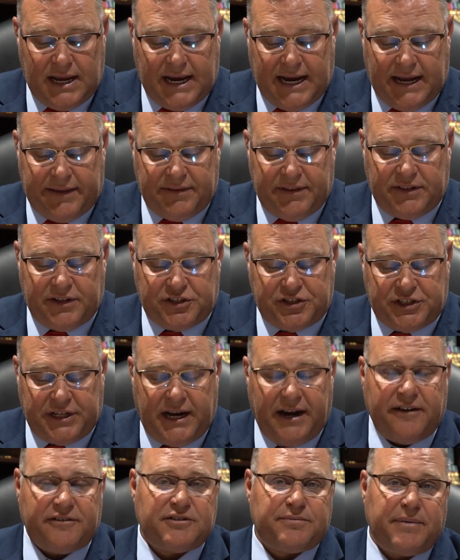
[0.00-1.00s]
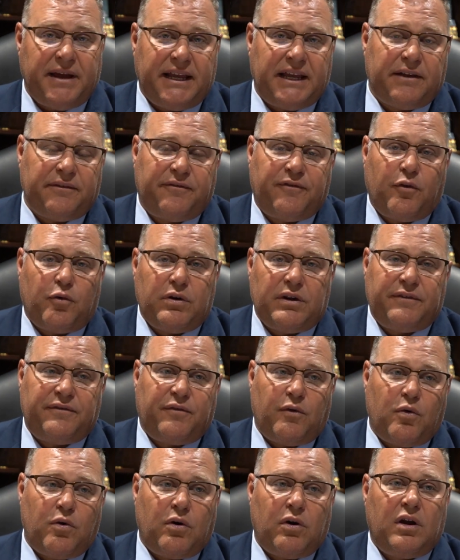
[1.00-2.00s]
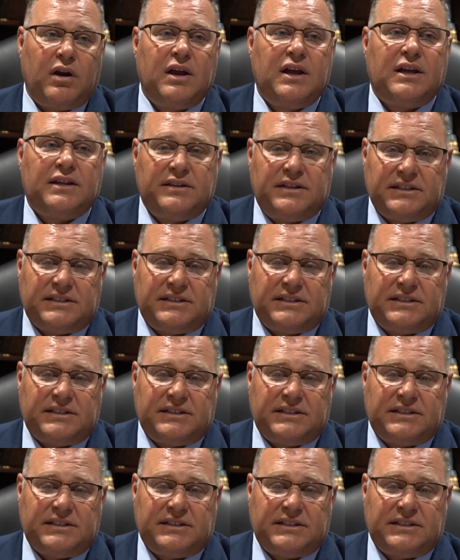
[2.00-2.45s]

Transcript: And then the sheriff's making $44,000 to